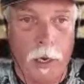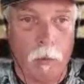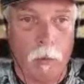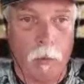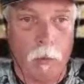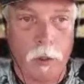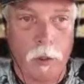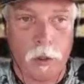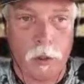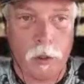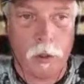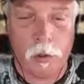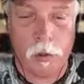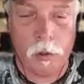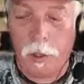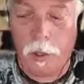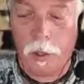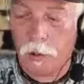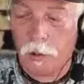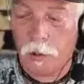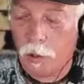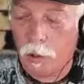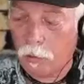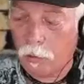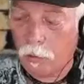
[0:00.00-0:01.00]

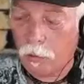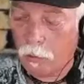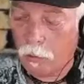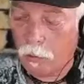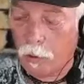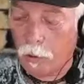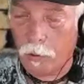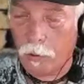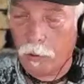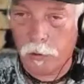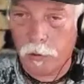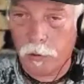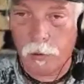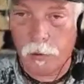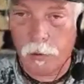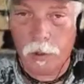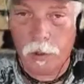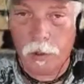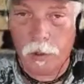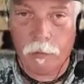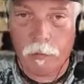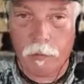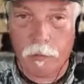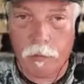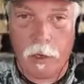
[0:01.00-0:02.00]
registration called a
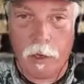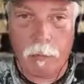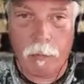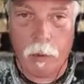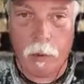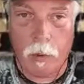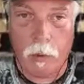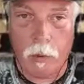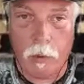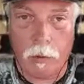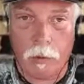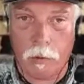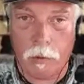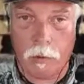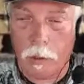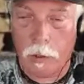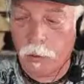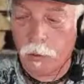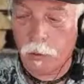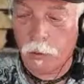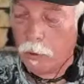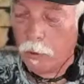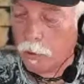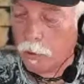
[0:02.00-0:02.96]
certificate of live birth, that's when it's